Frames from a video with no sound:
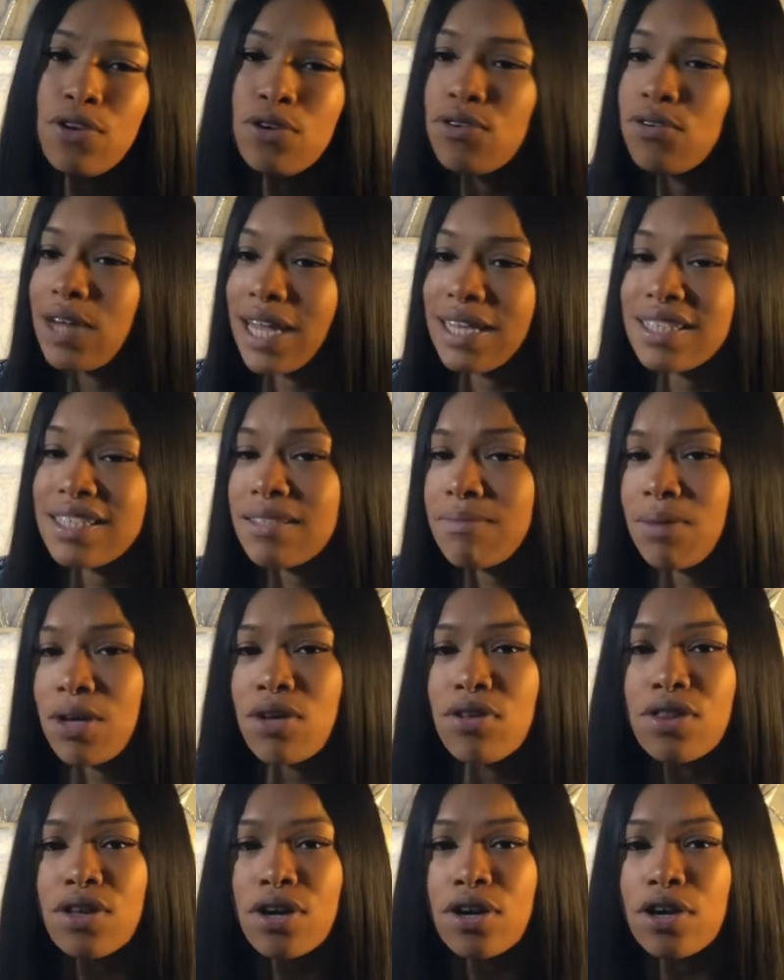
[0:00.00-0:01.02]
you do not
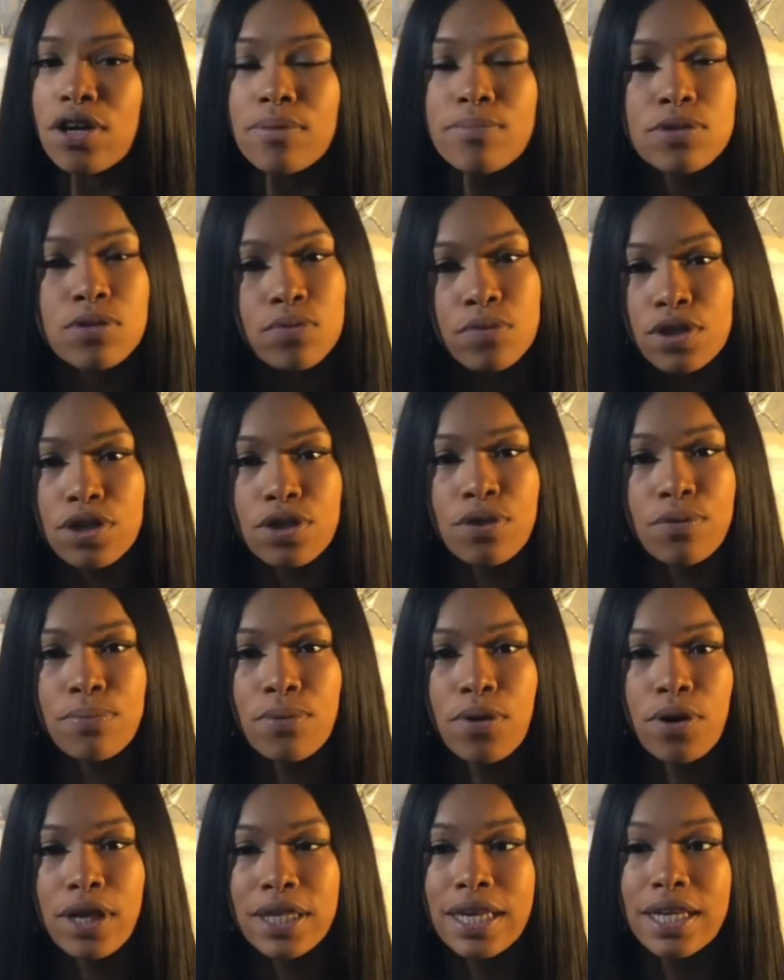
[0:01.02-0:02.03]
smell the herbs, what are you
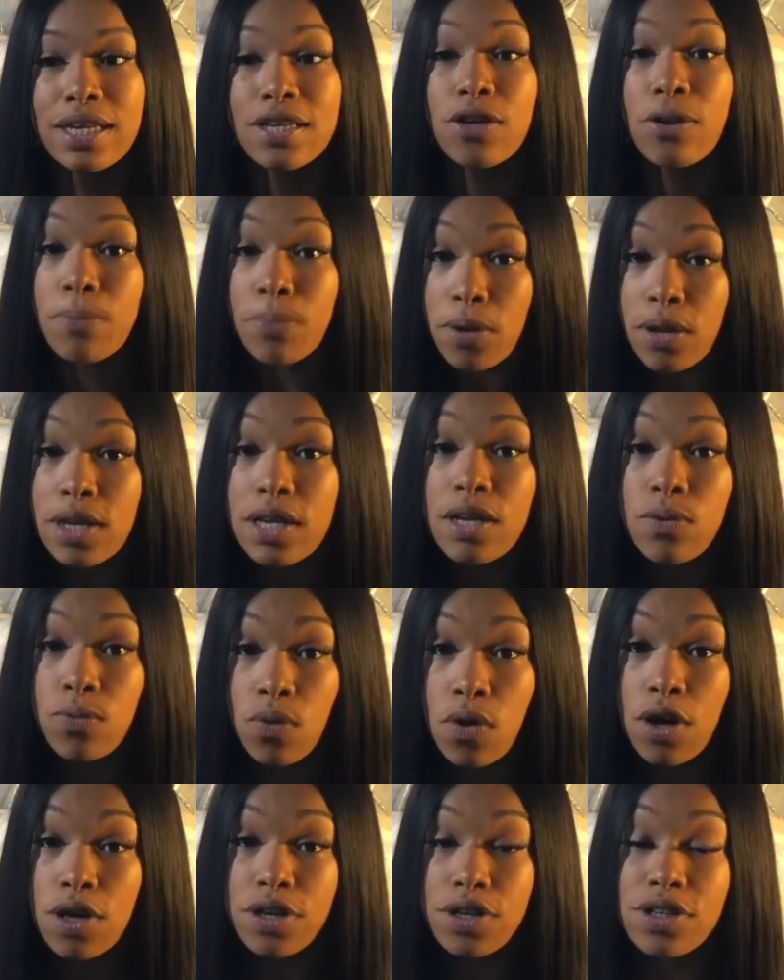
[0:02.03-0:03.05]
boiling? You're boiling
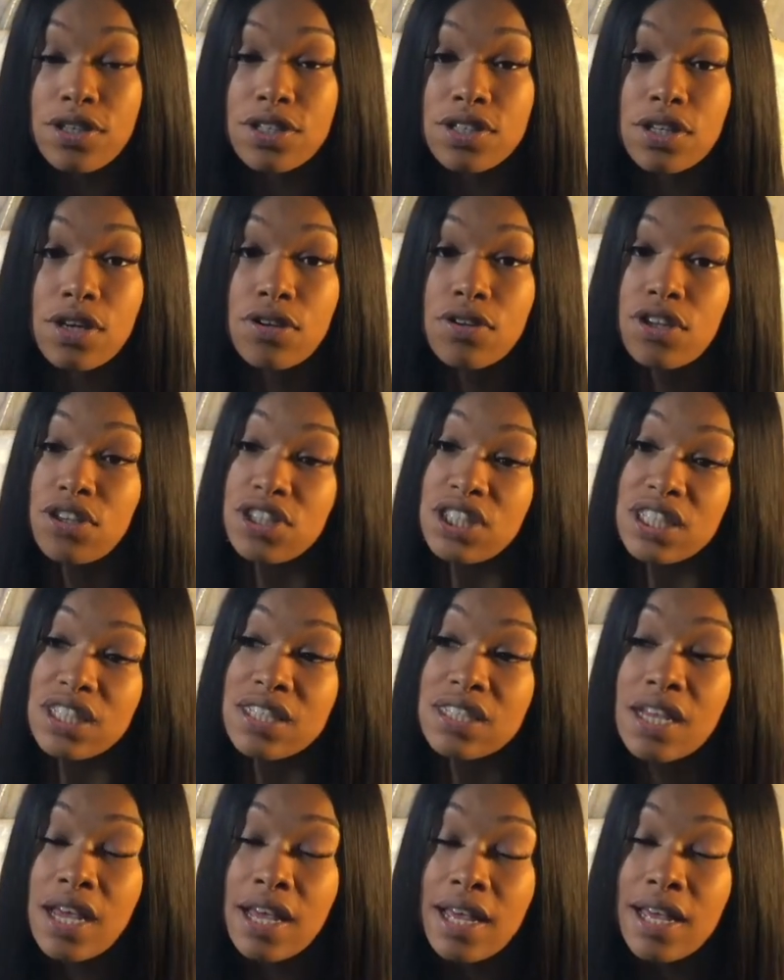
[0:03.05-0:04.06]
water, so you're
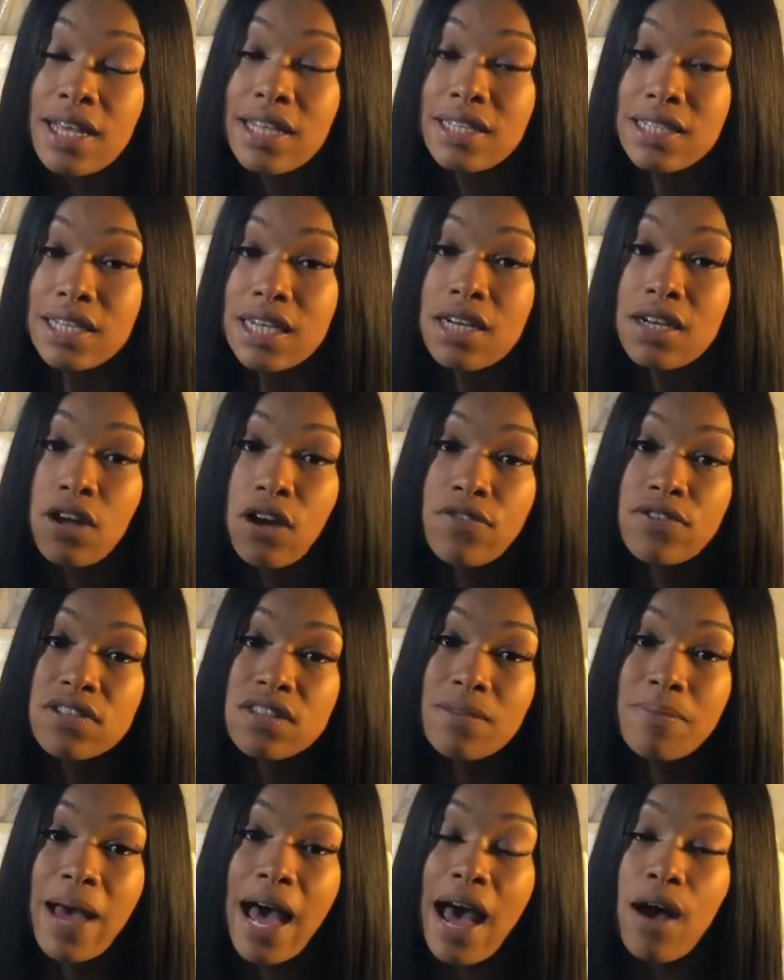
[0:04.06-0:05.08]
just sitting over
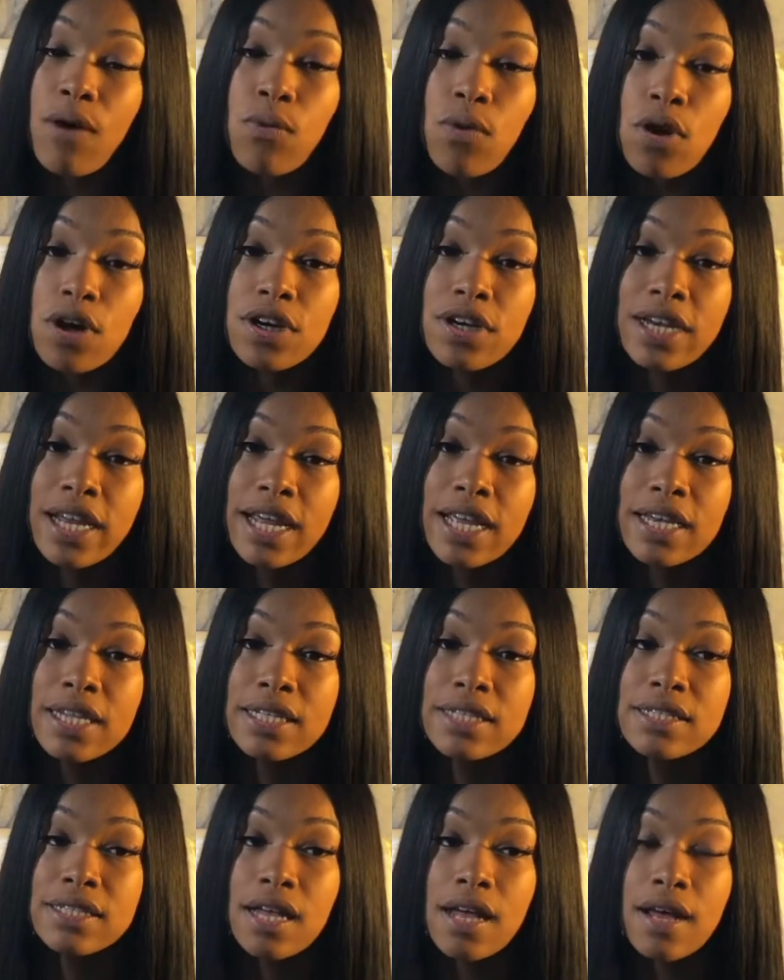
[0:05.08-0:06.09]
some hot water,
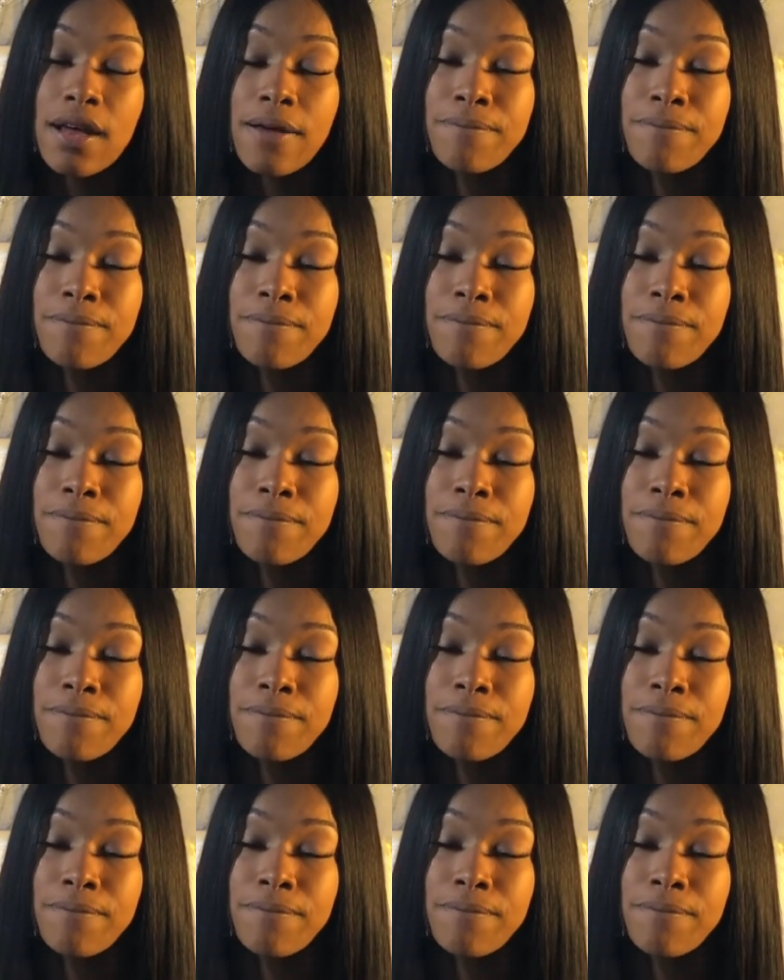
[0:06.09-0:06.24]
ladies.